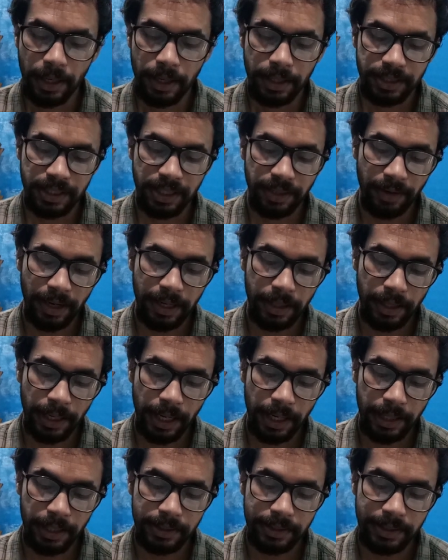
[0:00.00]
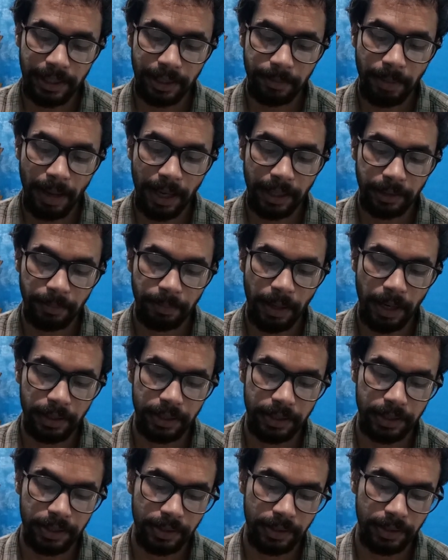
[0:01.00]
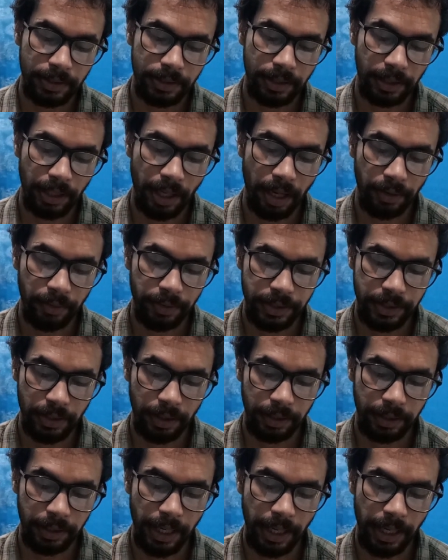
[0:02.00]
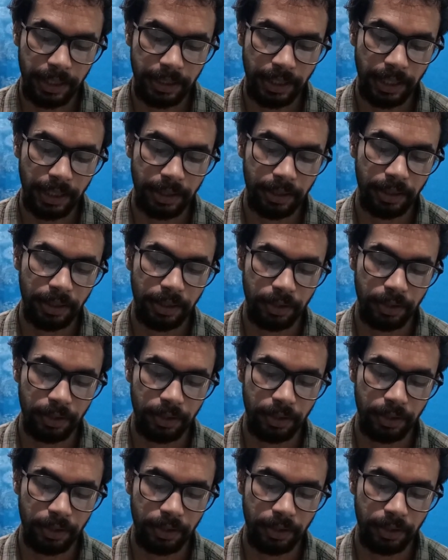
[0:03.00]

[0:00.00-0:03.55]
She went ahead and slid back the partition. Sadao was not there yet.